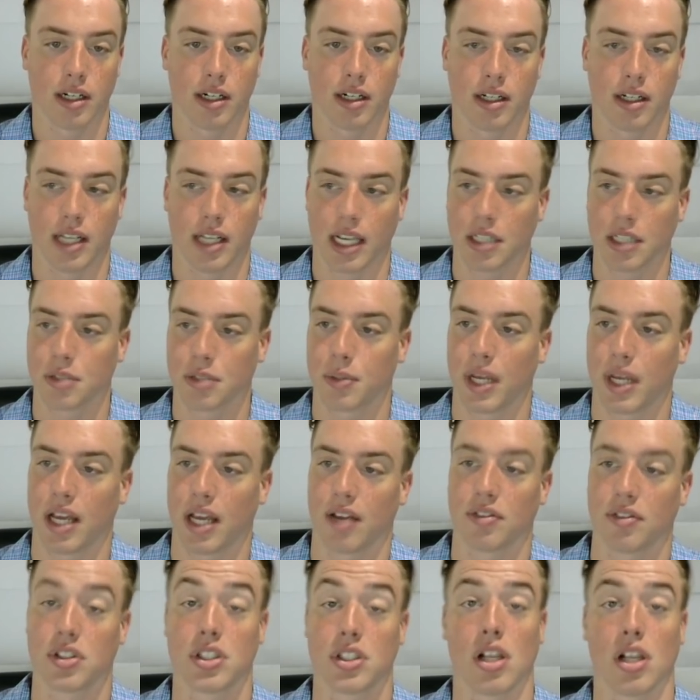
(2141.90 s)
Next, we
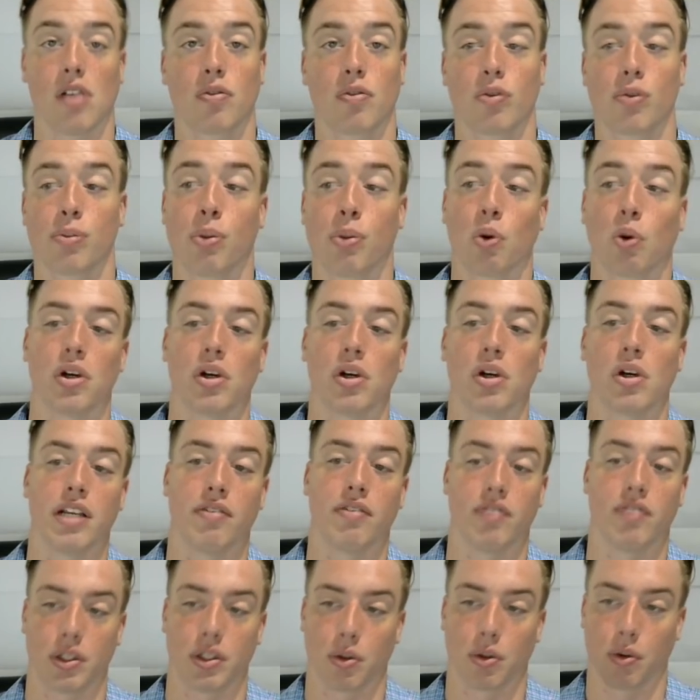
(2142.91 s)
have self-report
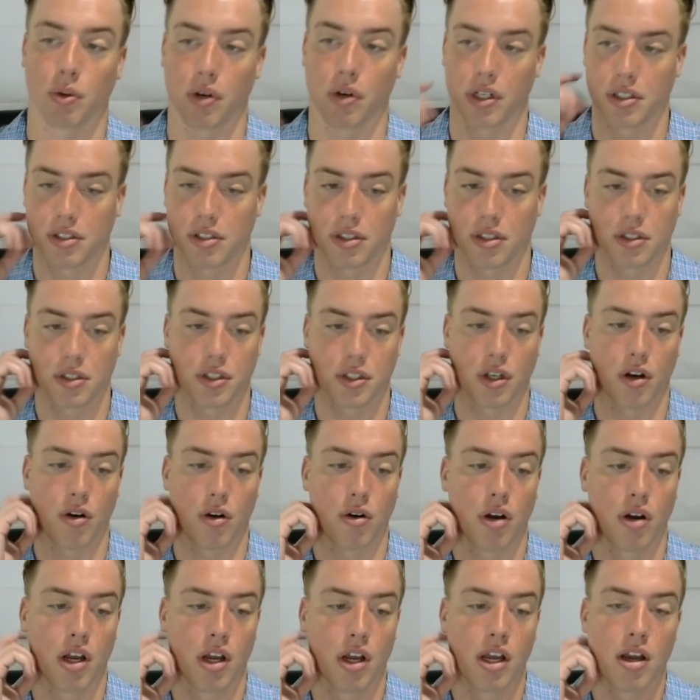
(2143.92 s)
inventories.
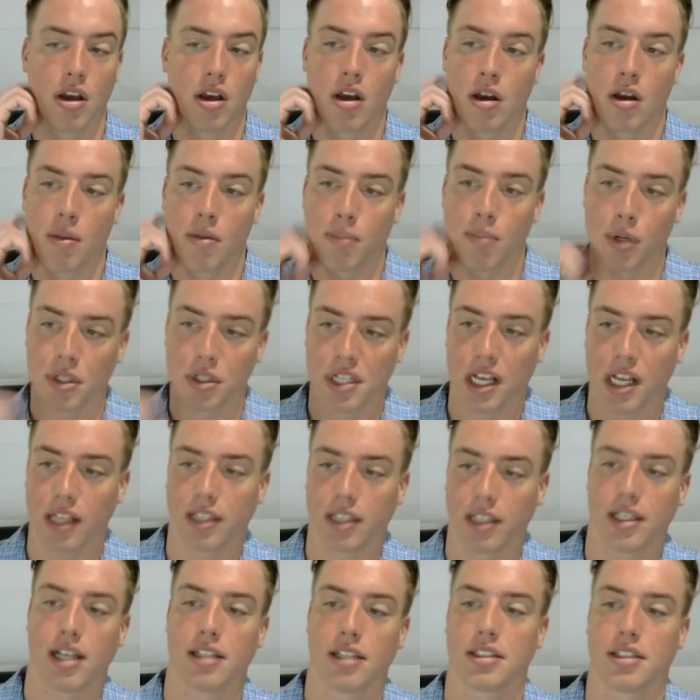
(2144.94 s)
So, personality
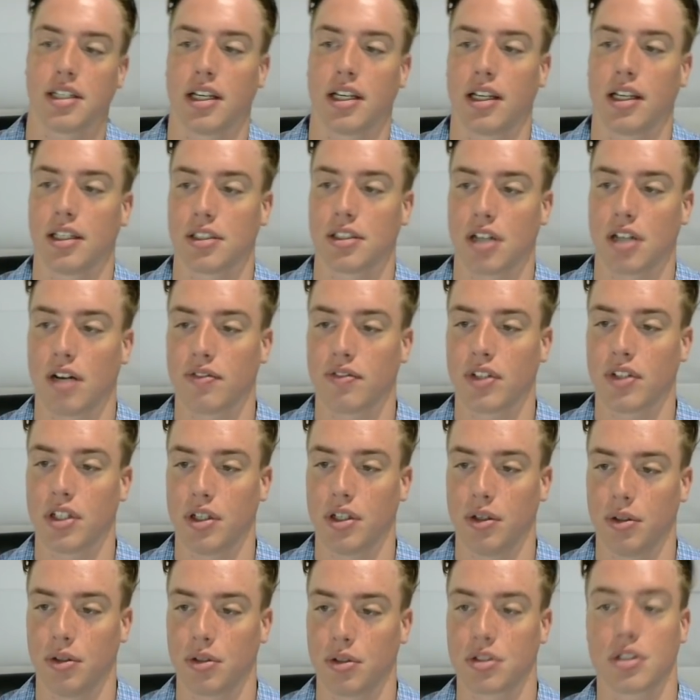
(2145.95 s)
testing is often
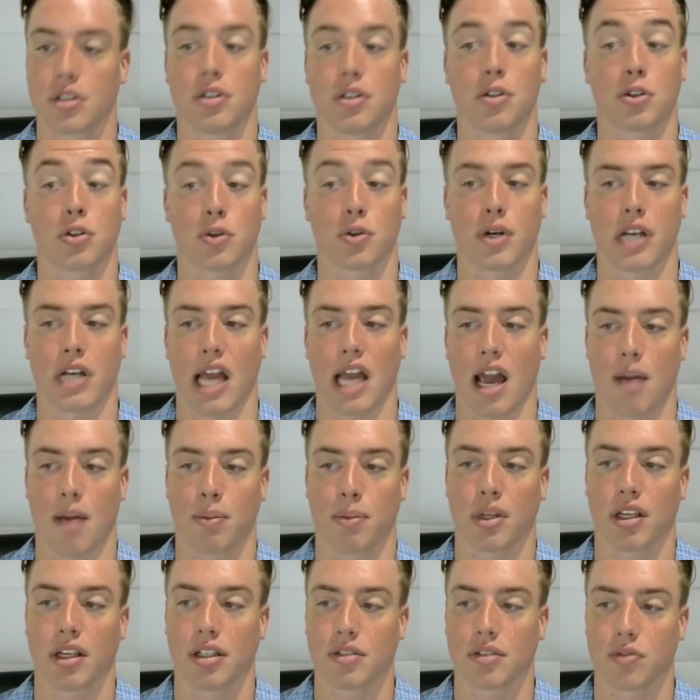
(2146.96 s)
used to screen
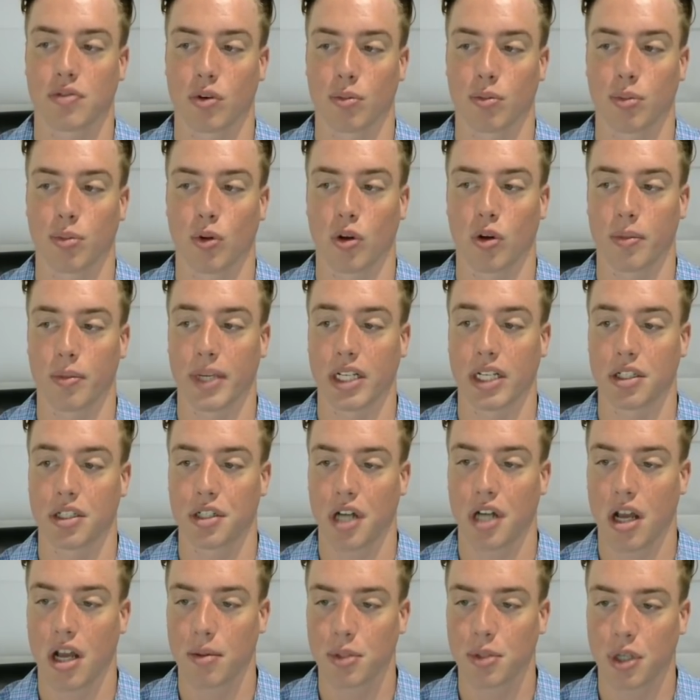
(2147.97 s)
applicants for employment and
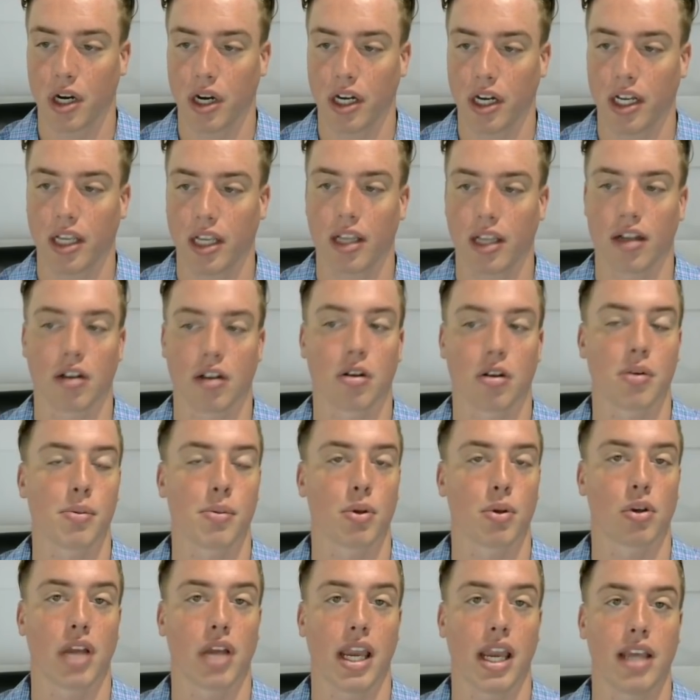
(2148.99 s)
job training, in
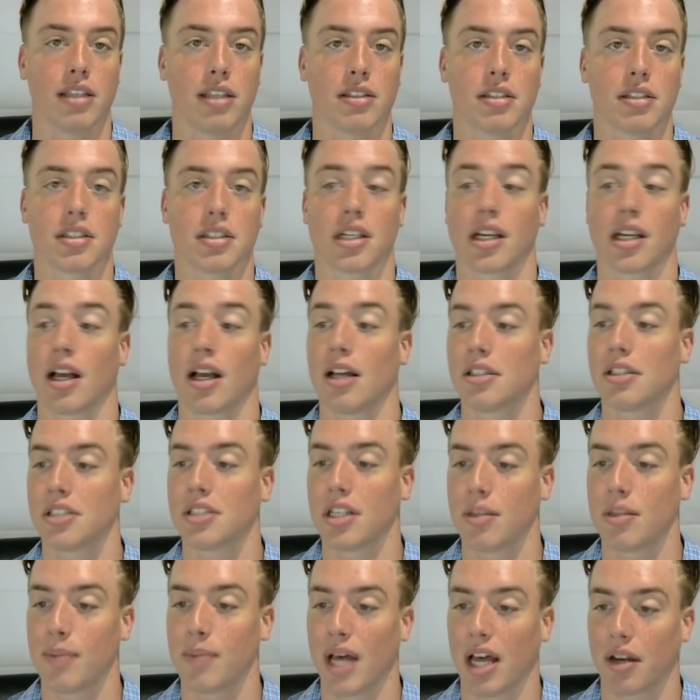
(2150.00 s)
criminal cases and
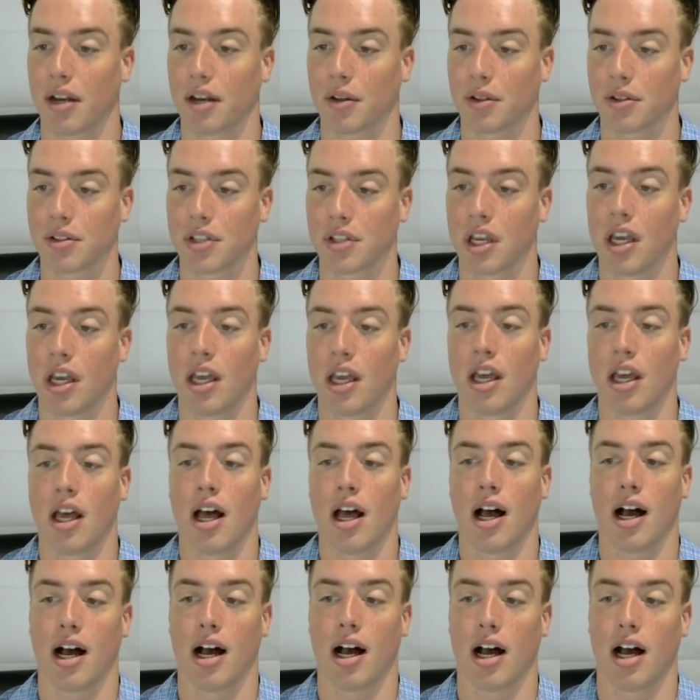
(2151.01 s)
custody battles,
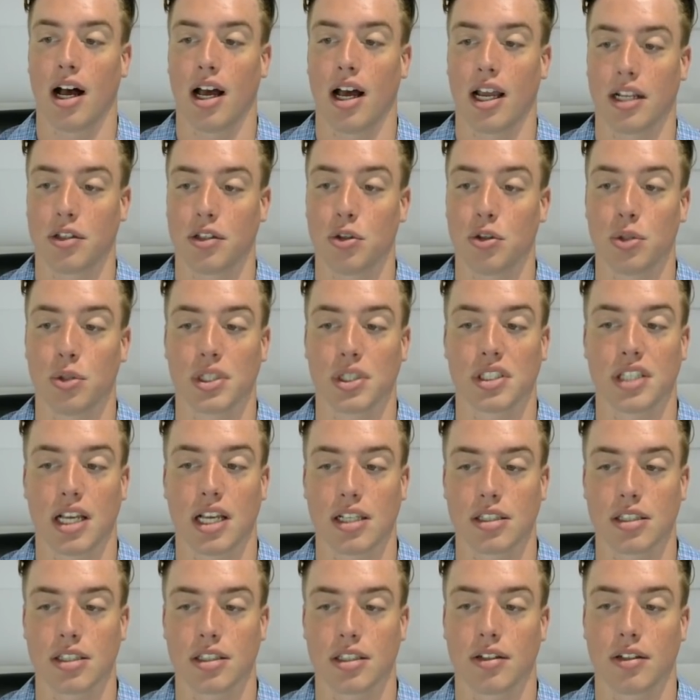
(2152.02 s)
and to
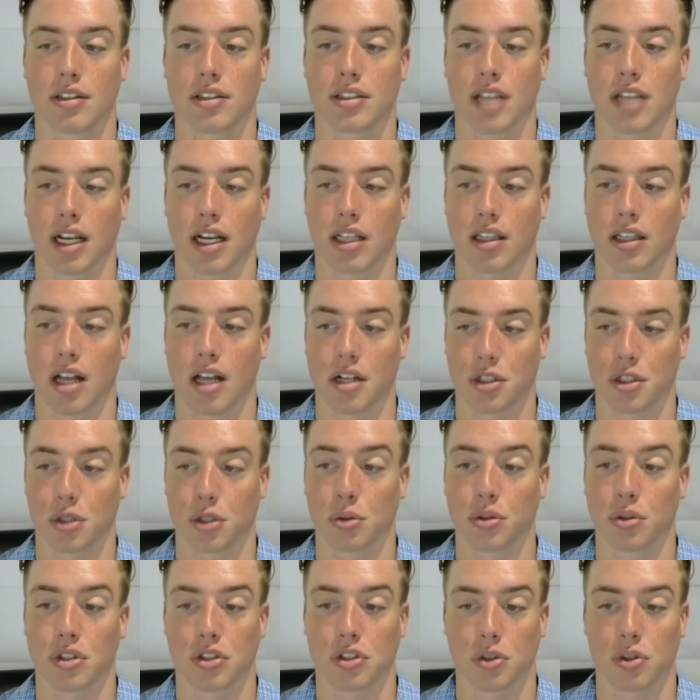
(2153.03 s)
assess psychological
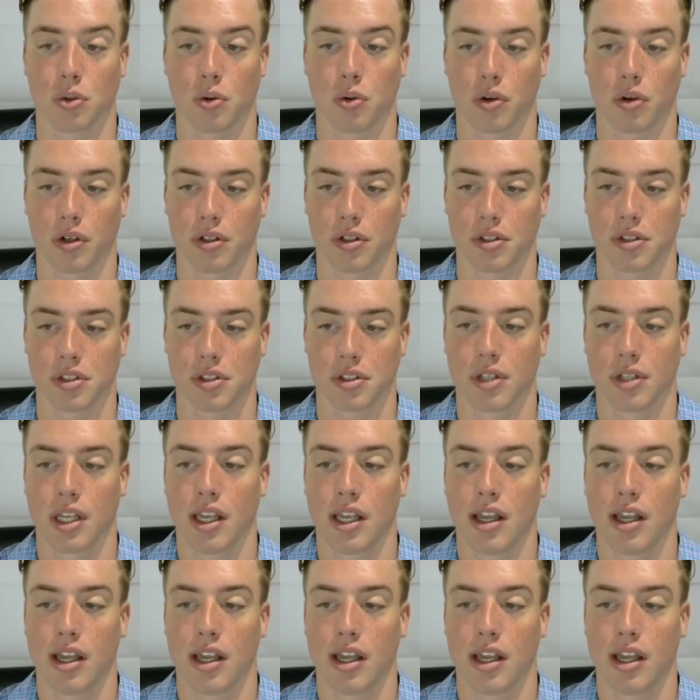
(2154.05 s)
disorders.